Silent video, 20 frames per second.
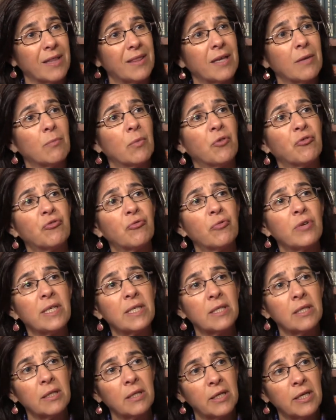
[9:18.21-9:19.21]
I think most
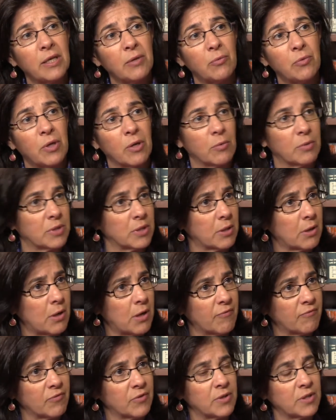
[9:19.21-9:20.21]
recently there was a
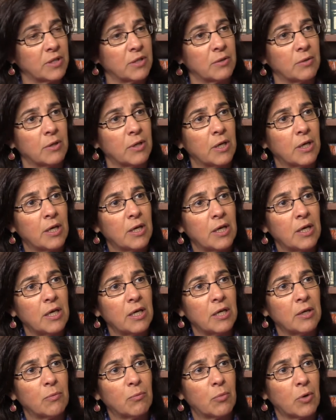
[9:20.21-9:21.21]
conference in,
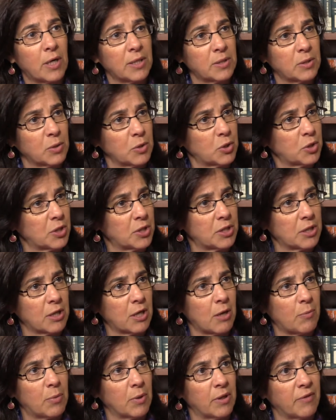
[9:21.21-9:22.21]
in Brussels just a
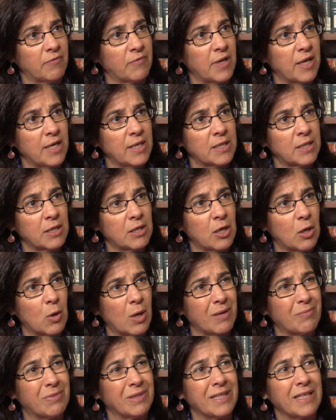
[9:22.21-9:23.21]
couple of days ago.
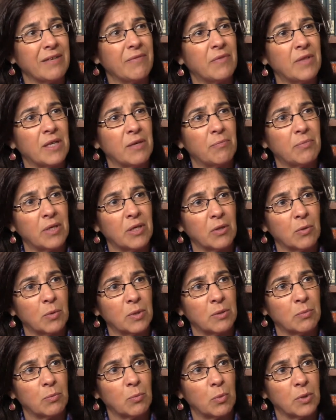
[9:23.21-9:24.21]
I believe mm-hmm. the appeal
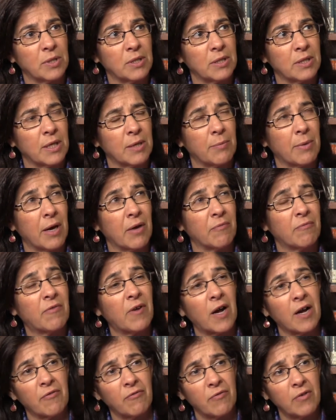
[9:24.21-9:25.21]
was, was about
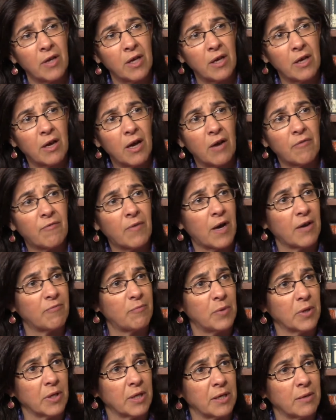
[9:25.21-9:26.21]
five
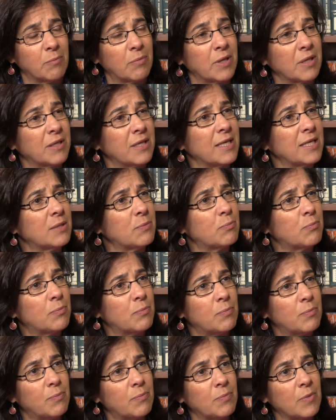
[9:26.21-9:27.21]
five billion. But these to
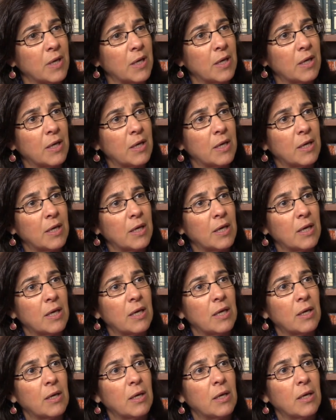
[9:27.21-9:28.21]
cover is that an
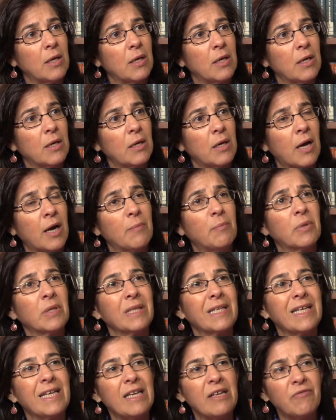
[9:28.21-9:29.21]
annual kind of budget I
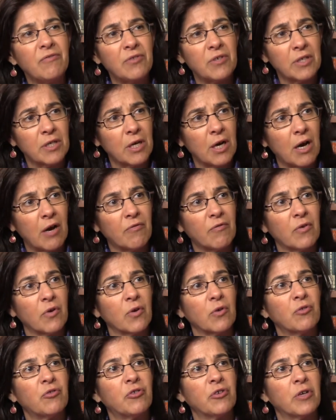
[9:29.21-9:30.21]
believe appeal? to
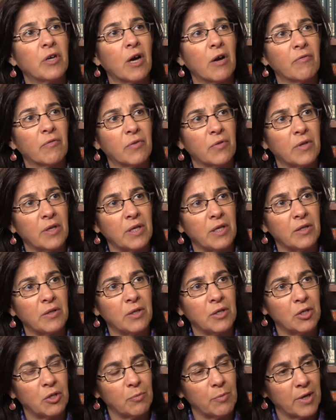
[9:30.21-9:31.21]
cover to cover the
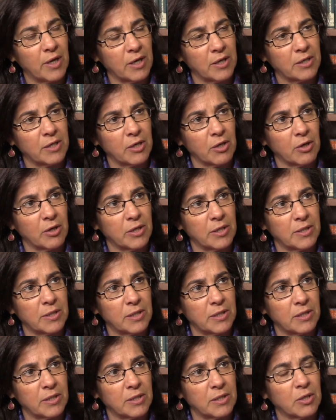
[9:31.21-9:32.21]
the humanitarian
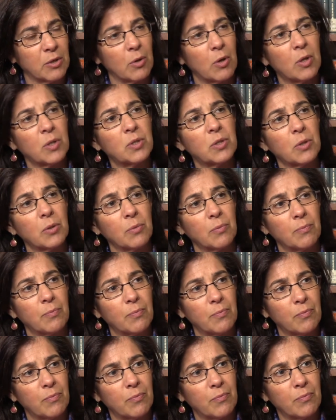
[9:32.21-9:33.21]
assistance. Yeah. They're For also, a
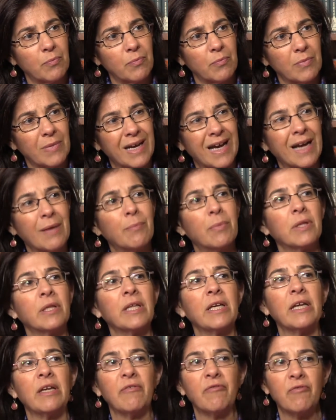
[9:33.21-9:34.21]
year. I is, believe.
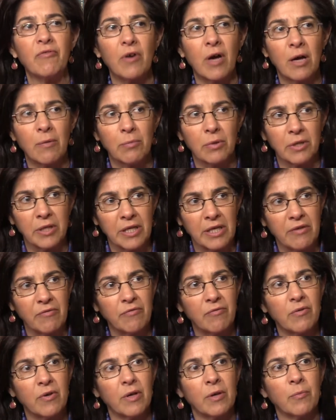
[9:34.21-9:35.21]
I, mean, yeah. I believe.
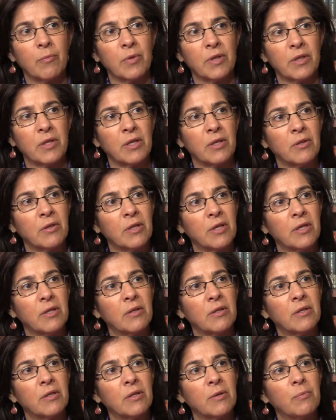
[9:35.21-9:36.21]
Okay. But the, the,
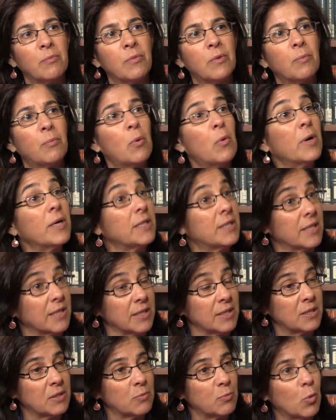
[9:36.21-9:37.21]
the, the, point
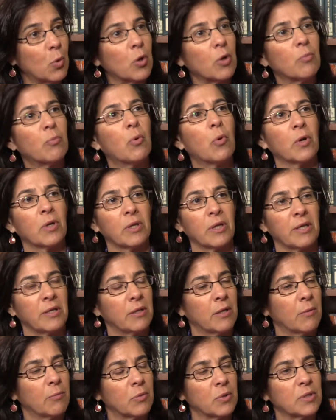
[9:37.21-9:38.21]
is, more mm-hmm. importantly,
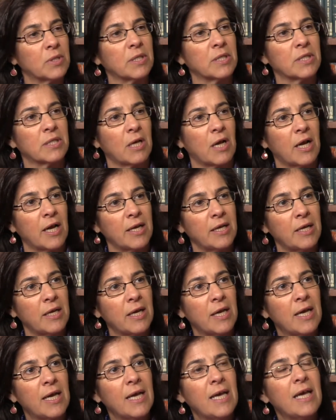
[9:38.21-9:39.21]
numbers aside,
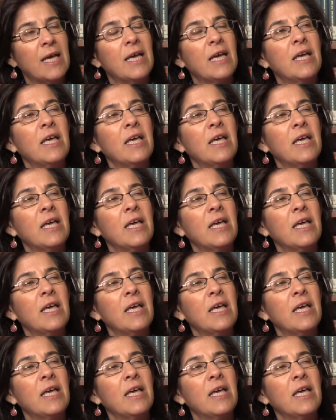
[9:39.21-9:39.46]
mm-hmm.